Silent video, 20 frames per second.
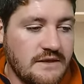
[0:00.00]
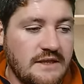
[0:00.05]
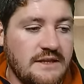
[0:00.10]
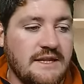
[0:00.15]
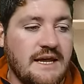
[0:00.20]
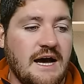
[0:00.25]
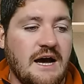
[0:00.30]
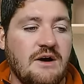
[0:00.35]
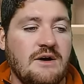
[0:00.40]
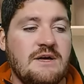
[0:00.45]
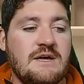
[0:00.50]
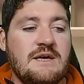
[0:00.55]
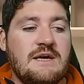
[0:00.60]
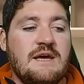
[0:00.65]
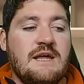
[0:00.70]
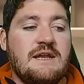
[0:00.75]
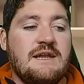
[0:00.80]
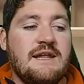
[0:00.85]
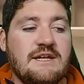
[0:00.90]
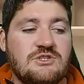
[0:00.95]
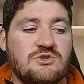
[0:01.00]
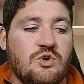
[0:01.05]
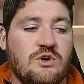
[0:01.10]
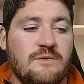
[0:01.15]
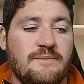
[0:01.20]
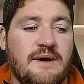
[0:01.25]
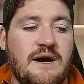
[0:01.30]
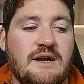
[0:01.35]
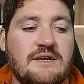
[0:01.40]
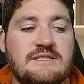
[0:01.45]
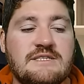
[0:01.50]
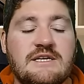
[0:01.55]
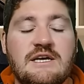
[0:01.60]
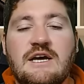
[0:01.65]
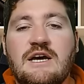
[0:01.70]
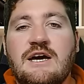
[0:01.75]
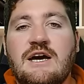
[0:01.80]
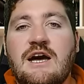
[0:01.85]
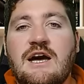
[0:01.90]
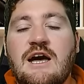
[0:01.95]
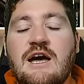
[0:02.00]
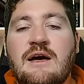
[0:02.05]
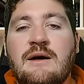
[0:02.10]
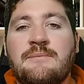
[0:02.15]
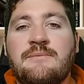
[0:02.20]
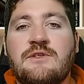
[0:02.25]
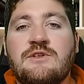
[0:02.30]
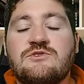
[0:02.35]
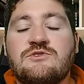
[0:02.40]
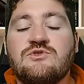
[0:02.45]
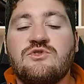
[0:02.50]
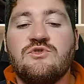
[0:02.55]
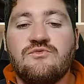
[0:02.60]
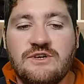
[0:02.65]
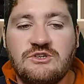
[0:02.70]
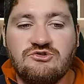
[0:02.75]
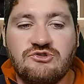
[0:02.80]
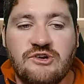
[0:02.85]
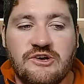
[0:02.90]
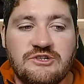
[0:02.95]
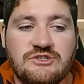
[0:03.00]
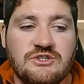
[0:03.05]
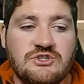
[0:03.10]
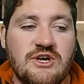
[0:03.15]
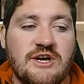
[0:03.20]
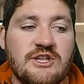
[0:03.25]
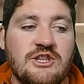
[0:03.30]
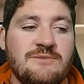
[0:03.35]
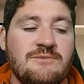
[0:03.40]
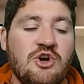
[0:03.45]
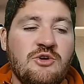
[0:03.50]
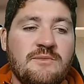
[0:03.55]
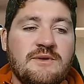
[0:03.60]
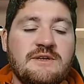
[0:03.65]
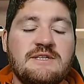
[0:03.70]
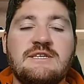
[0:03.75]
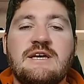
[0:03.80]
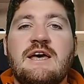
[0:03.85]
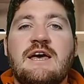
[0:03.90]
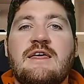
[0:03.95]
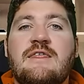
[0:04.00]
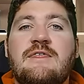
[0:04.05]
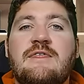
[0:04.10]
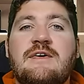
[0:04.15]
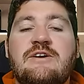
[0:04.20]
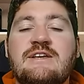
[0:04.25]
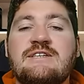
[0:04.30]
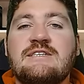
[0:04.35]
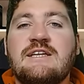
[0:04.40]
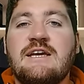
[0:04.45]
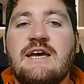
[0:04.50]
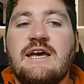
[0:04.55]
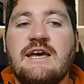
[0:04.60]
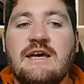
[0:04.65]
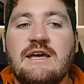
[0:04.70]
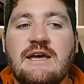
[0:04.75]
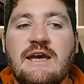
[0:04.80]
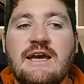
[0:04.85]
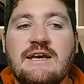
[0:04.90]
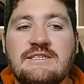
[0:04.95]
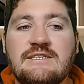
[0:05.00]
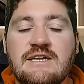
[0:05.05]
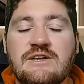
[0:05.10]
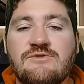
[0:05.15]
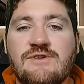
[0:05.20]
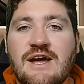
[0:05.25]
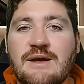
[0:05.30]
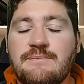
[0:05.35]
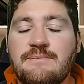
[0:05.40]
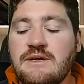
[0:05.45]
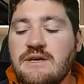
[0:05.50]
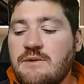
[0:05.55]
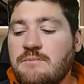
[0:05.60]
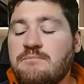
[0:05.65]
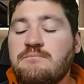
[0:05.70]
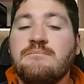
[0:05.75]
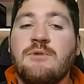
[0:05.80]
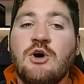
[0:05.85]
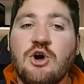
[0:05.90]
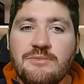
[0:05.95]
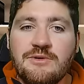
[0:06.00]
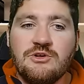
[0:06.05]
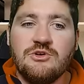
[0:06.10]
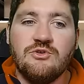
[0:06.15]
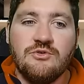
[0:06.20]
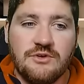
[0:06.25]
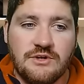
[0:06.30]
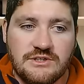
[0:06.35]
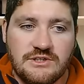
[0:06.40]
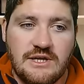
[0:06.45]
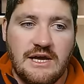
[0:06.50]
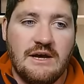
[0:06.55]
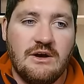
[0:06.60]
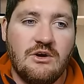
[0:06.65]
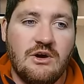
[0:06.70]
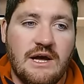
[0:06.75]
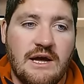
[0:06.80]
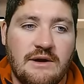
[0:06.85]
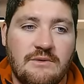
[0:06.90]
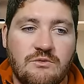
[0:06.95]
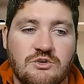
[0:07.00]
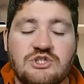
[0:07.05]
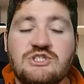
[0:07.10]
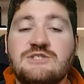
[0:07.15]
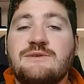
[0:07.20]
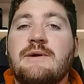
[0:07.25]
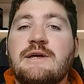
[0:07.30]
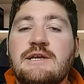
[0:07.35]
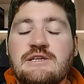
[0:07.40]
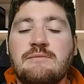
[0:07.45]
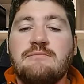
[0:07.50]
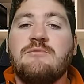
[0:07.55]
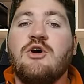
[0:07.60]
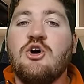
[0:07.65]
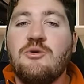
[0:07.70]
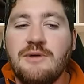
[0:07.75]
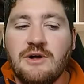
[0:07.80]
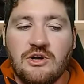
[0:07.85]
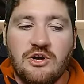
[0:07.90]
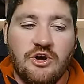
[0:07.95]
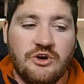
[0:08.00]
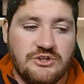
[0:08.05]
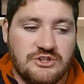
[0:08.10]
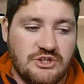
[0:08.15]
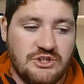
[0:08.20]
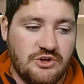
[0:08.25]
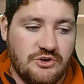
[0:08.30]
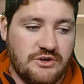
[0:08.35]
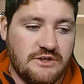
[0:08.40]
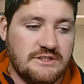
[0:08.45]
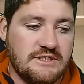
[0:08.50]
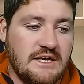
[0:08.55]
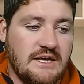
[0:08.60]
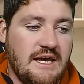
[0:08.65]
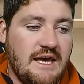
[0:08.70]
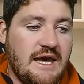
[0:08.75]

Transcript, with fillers: Now, let's talk about uh, um, the sort of restructuring. So at the moment, there is a, a SA Rugby Mobi unit, uh, uh, which is basically a mobile coaching unit.